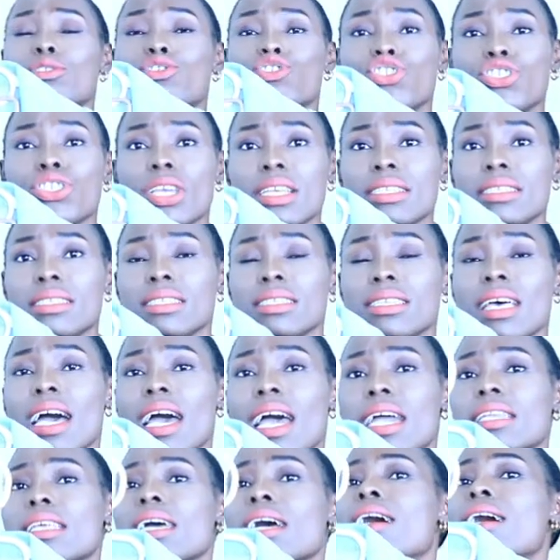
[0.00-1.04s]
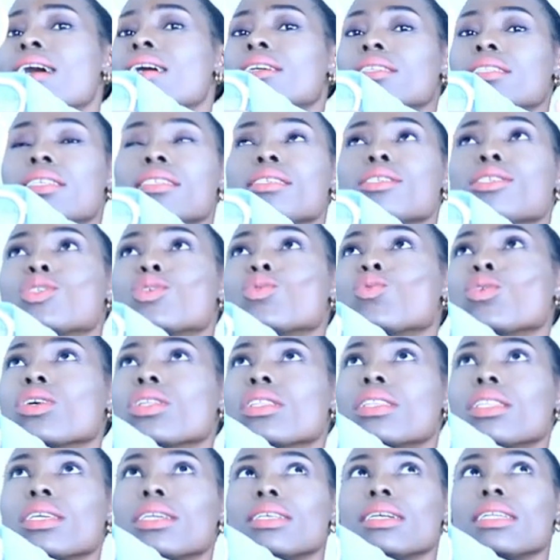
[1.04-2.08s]
the chest side. This is
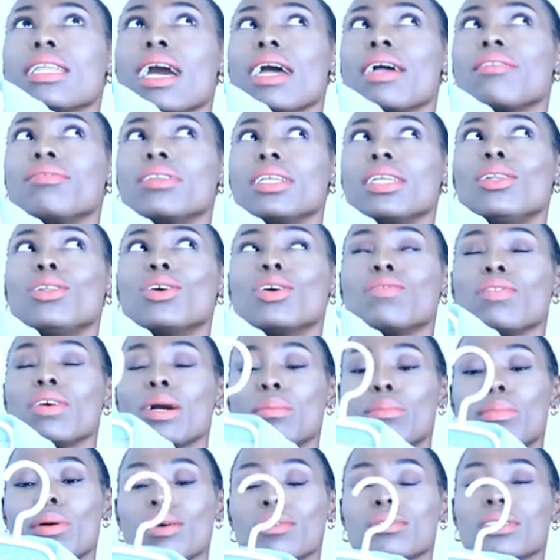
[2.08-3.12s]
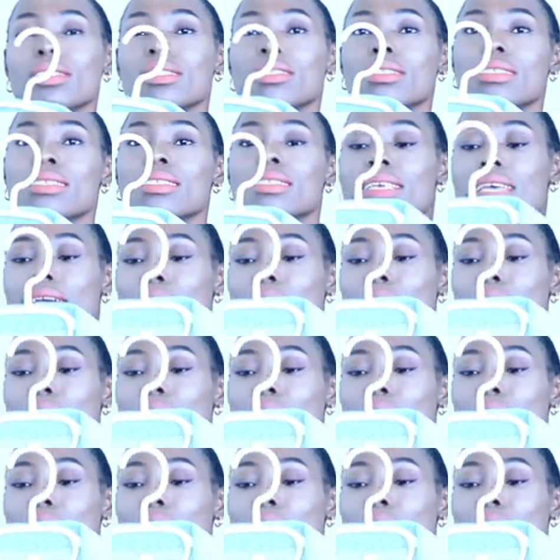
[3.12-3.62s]
one thing that I really love about this